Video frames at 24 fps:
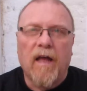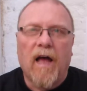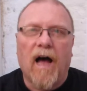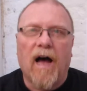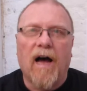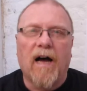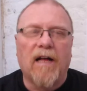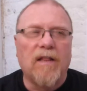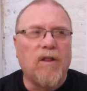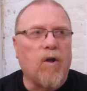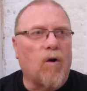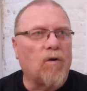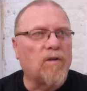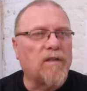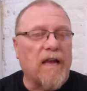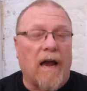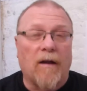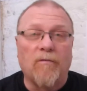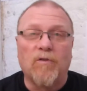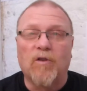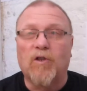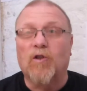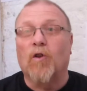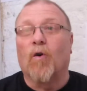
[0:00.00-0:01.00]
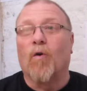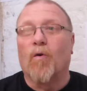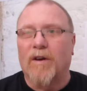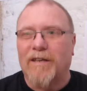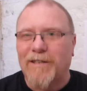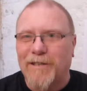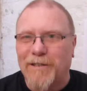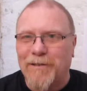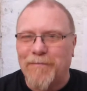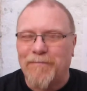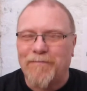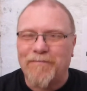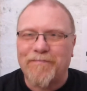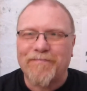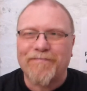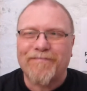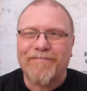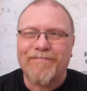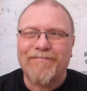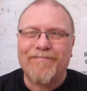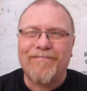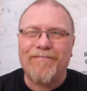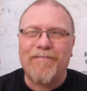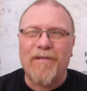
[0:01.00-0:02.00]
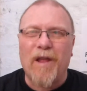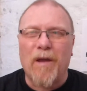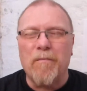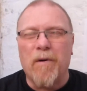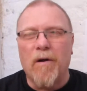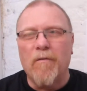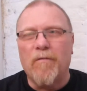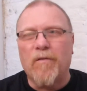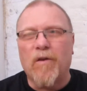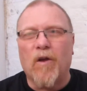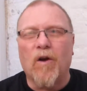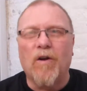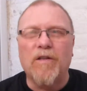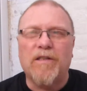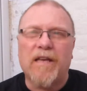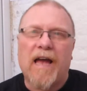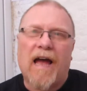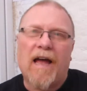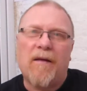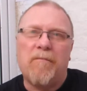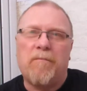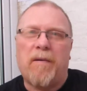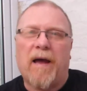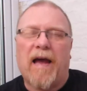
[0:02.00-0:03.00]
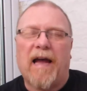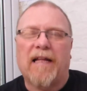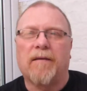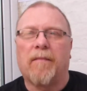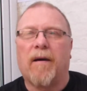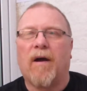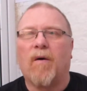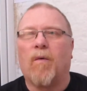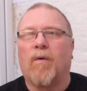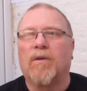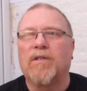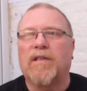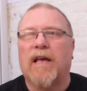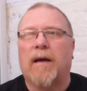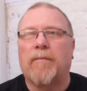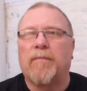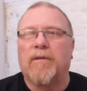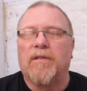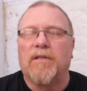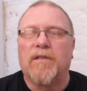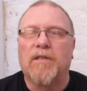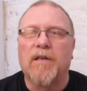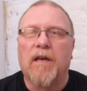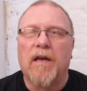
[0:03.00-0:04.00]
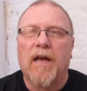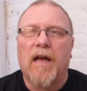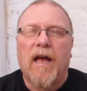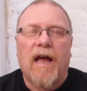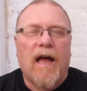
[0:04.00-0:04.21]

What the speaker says: lockdown stories, both good and bad, about what's happened.